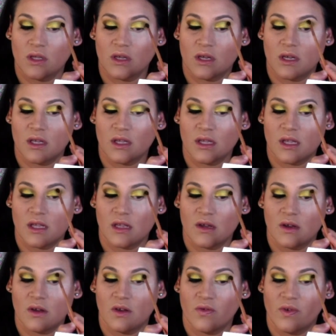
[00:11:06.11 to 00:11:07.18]
Because
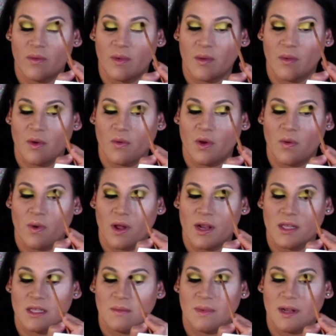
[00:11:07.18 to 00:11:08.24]
remember, we want
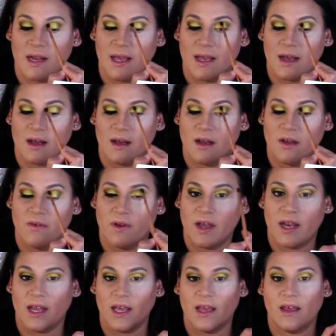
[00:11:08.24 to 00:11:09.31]
it to be like a
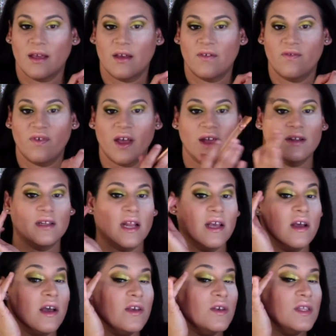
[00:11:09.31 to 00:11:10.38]
gradient effect, like
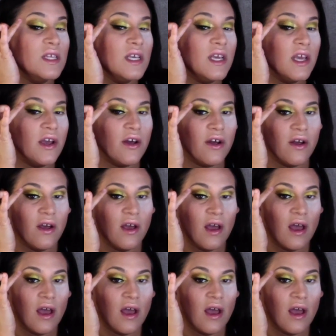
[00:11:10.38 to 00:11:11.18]
how you see here,